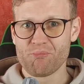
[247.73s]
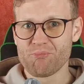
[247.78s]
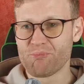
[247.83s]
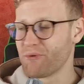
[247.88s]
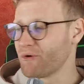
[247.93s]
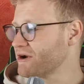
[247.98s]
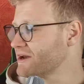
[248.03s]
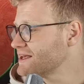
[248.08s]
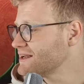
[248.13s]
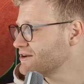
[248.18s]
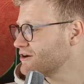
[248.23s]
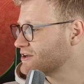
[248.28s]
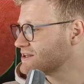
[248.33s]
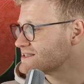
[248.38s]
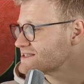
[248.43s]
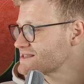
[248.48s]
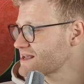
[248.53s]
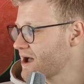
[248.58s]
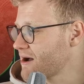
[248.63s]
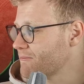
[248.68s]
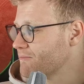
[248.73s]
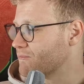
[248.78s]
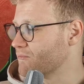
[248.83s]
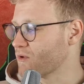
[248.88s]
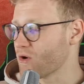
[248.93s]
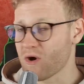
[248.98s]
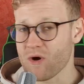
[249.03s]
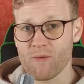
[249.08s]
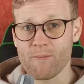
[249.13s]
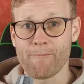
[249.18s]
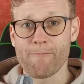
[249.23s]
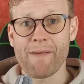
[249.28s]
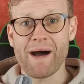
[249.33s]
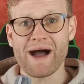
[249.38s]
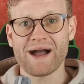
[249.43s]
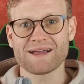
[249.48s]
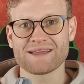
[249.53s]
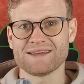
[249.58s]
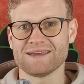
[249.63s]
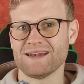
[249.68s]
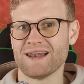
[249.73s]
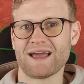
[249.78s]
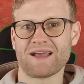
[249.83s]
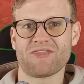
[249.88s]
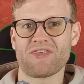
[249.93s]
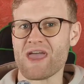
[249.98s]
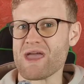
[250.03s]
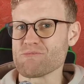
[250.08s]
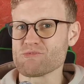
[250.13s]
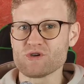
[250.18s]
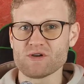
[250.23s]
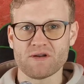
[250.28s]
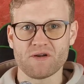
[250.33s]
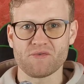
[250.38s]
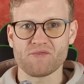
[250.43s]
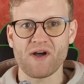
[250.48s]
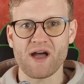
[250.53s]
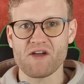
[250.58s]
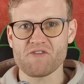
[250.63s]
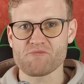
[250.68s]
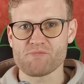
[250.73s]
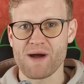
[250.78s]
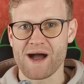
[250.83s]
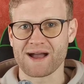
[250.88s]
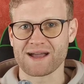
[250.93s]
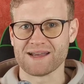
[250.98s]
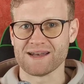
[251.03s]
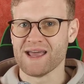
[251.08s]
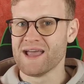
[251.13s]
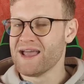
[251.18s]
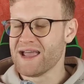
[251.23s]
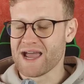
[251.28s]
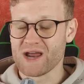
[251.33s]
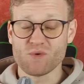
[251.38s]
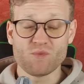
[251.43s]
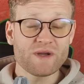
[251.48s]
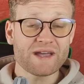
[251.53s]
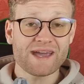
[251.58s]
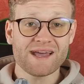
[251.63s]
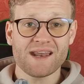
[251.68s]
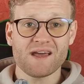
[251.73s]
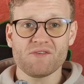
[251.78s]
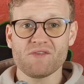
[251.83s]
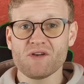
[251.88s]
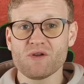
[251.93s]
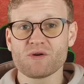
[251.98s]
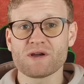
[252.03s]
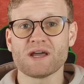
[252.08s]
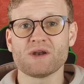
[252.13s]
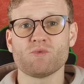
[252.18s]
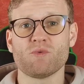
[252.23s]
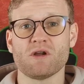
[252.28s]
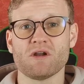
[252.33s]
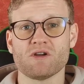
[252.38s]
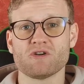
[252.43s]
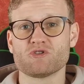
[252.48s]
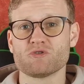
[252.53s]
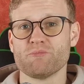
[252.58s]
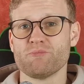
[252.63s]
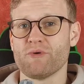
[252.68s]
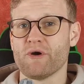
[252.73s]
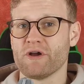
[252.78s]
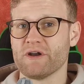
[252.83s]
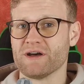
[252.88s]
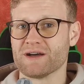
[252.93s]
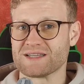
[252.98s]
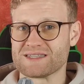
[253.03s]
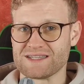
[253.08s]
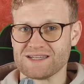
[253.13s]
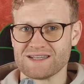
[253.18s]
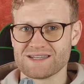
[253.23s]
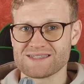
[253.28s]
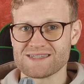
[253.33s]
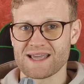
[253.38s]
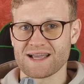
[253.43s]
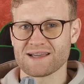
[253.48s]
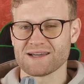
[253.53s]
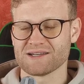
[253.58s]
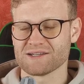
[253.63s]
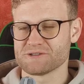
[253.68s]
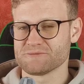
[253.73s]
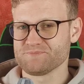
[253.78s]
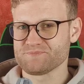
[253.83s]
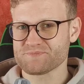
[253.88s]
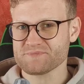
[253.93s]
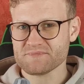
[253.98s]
put it on some market like the MQL5 market, and we can have a look at one or two products in a second,